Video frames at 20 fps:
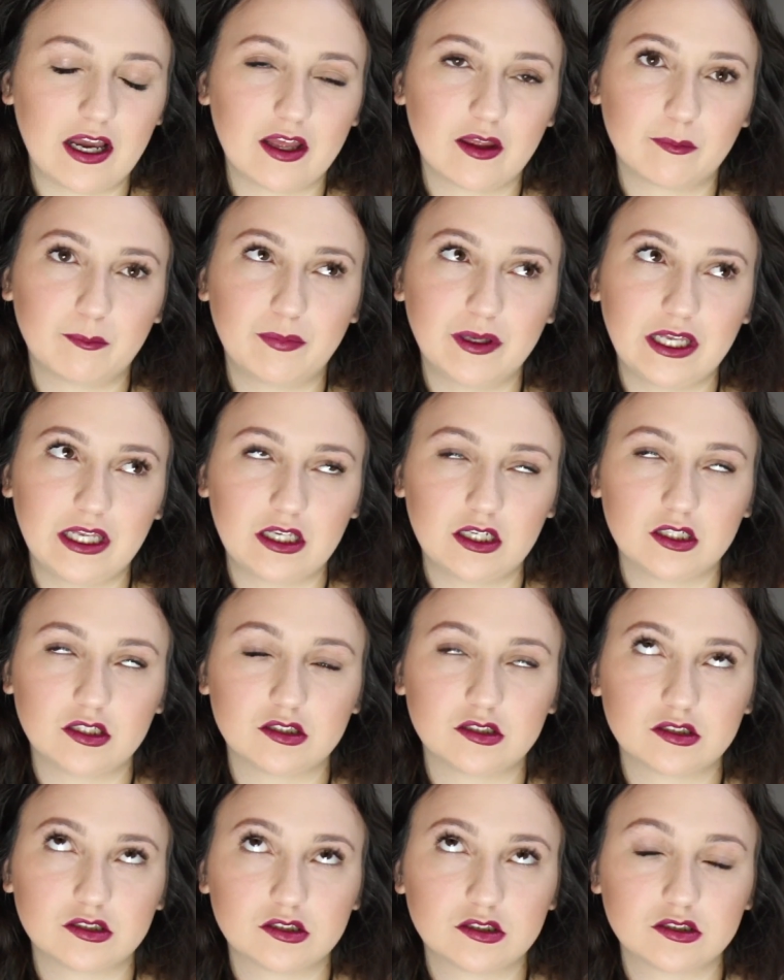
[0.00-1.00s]
I've been
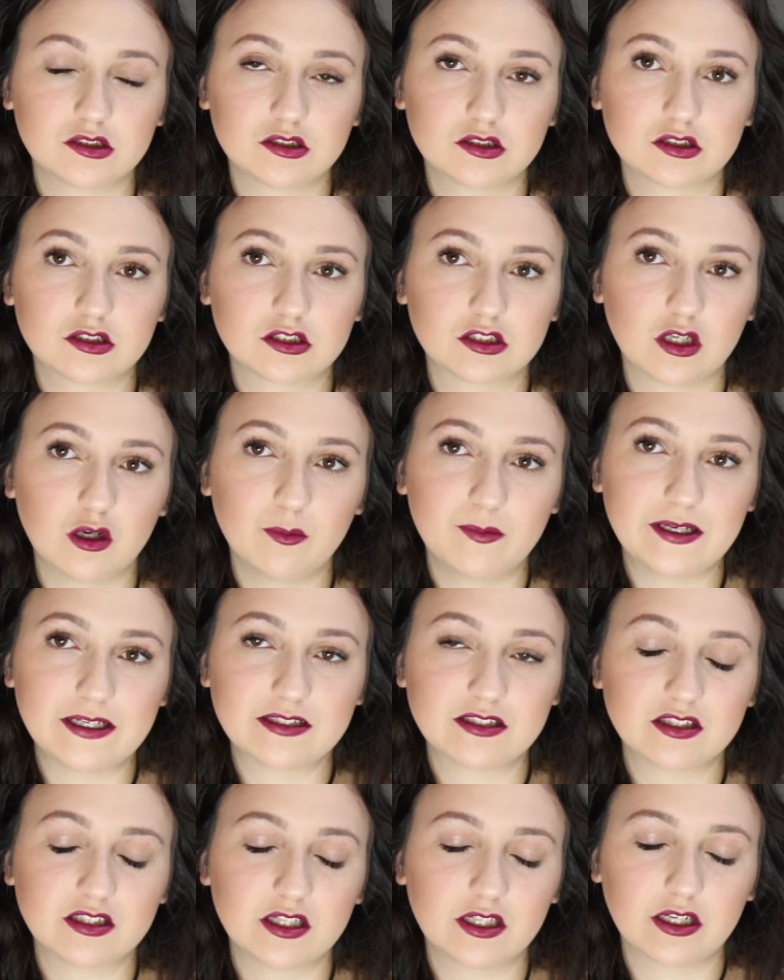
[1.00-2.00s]
so
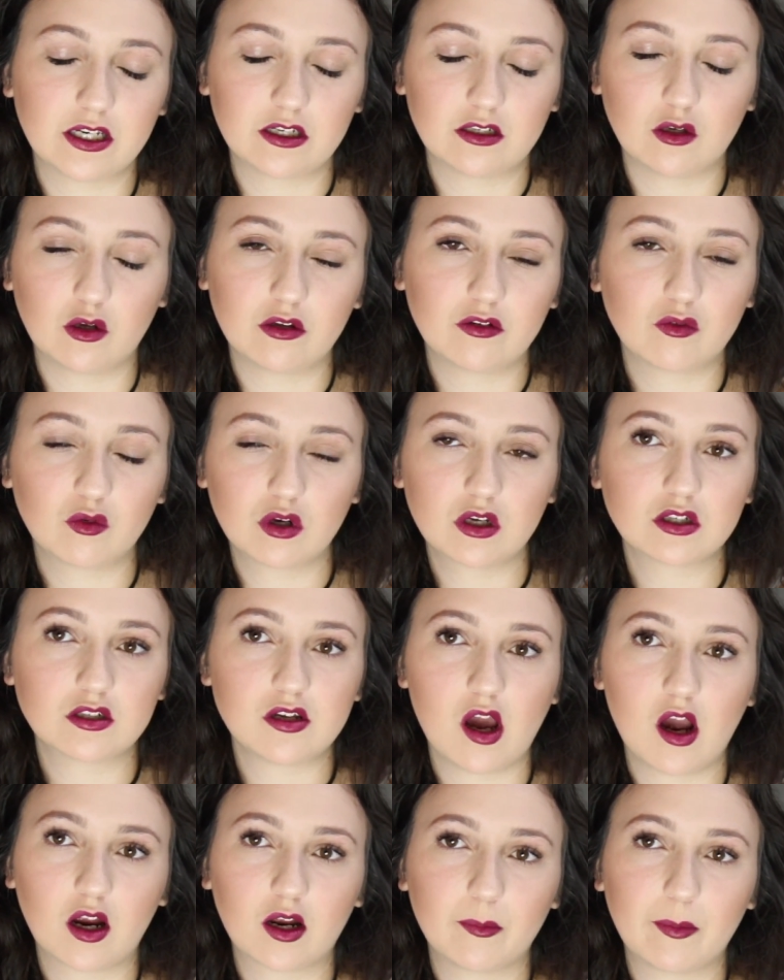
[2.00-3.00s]
busy and I don't even want to
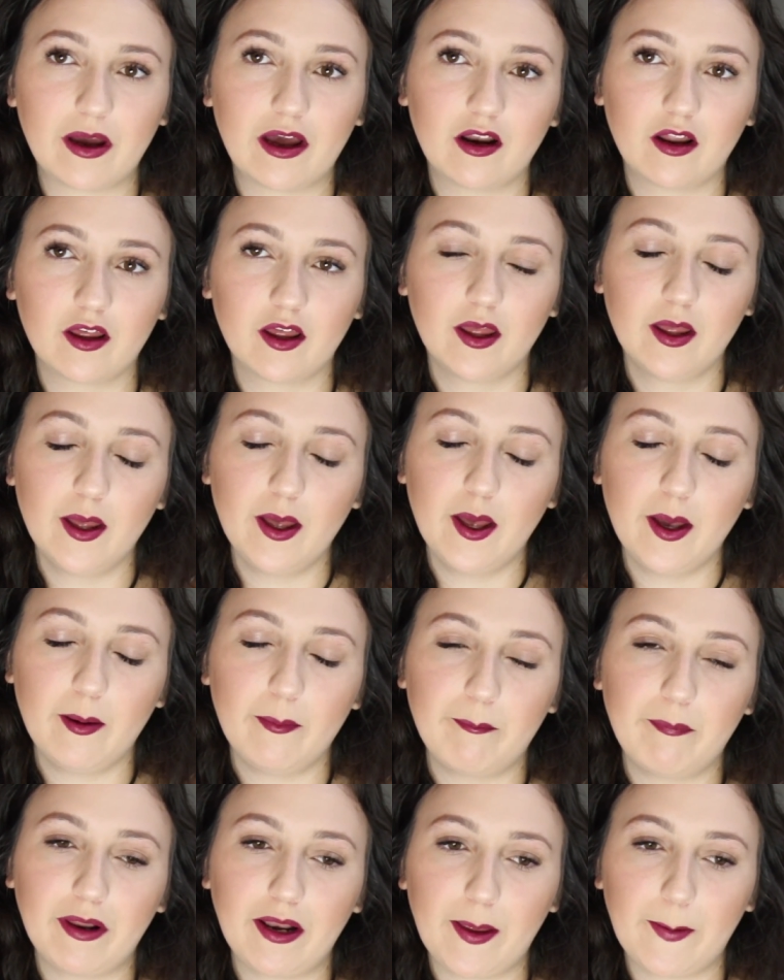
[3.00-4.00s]
talk about it,
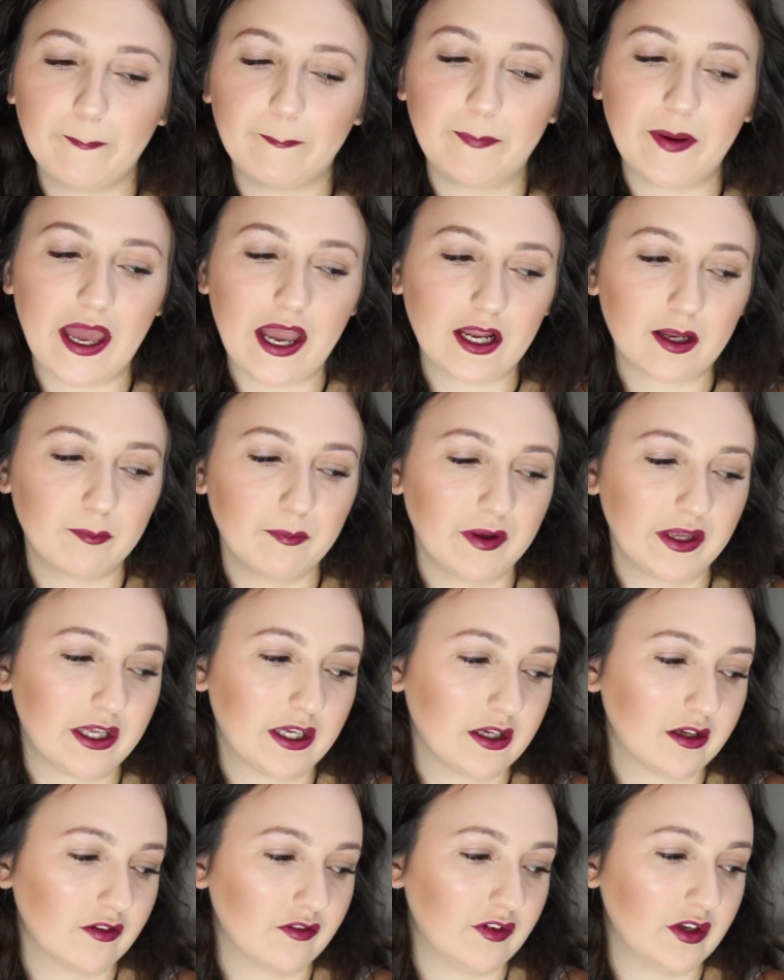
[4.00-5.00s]
but I'm back making a